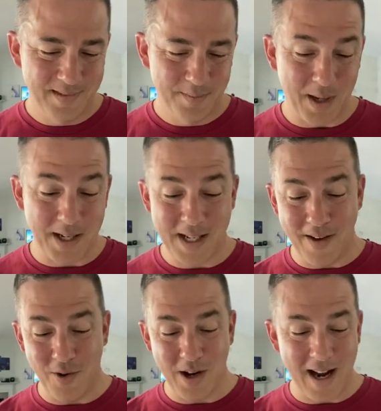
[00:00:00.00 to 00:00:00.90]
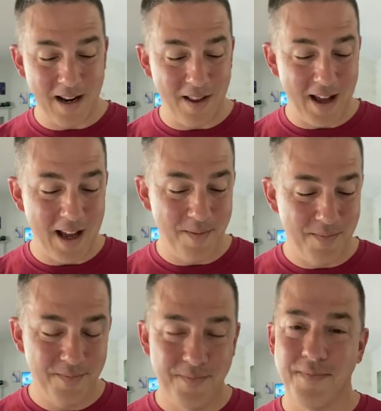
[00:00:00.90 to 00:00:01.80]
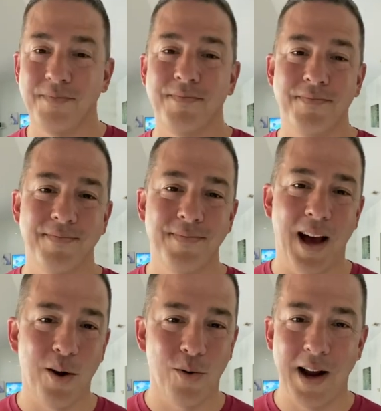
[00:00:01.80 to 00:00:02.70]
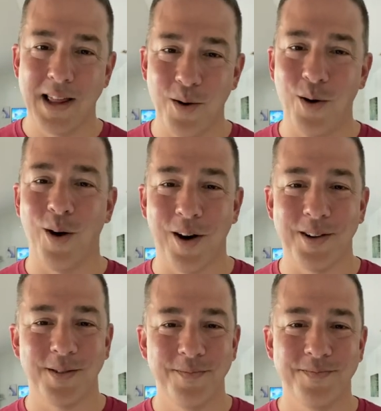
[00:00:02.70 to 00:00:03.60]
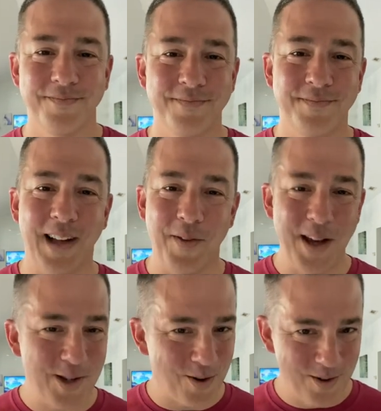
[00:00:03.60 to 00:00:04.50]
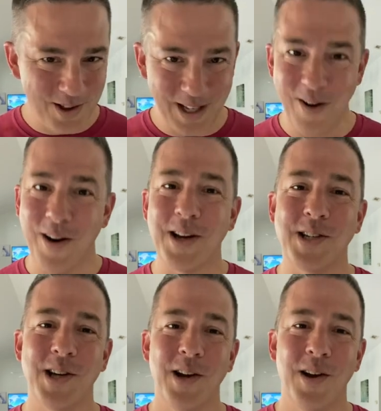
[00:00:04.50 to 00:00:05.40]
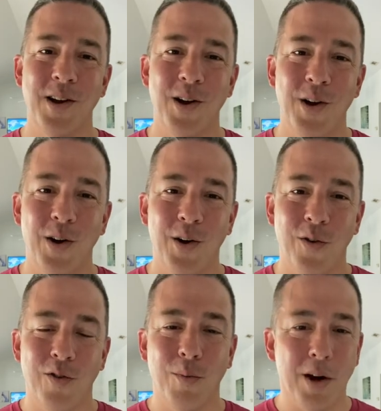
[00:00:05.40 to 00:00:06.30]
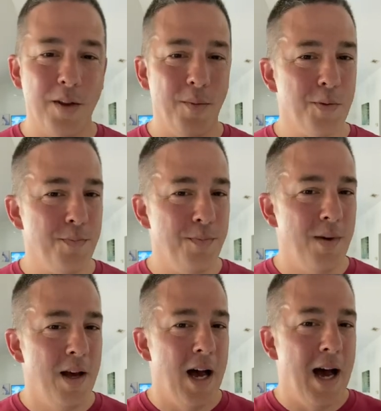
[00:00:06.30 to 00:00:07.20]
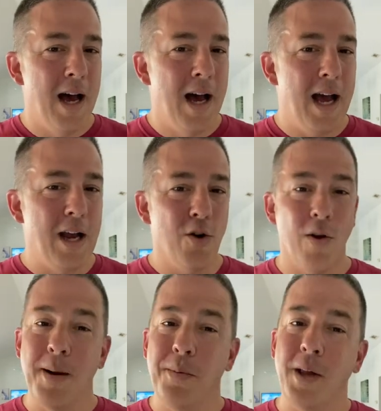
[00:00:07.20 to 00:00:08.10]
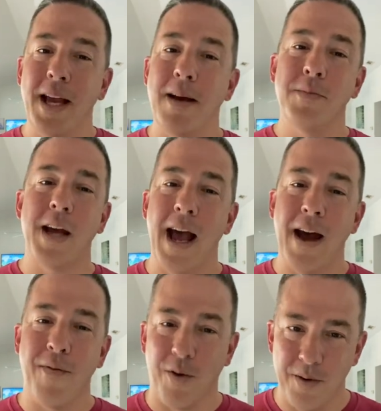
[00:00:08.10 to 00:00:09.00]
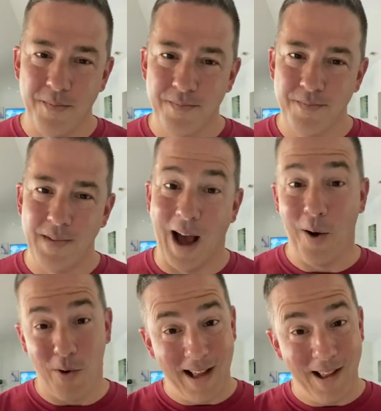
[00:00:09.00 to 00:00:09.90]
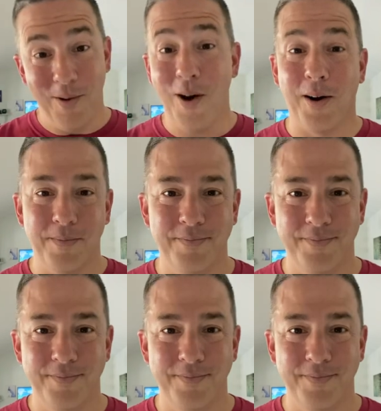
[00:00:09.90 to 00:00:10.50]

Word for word: My Savior God to thee, how great thou art. Now, these are lyrics from one of the most incredible hymns ever, How Great Thou Art.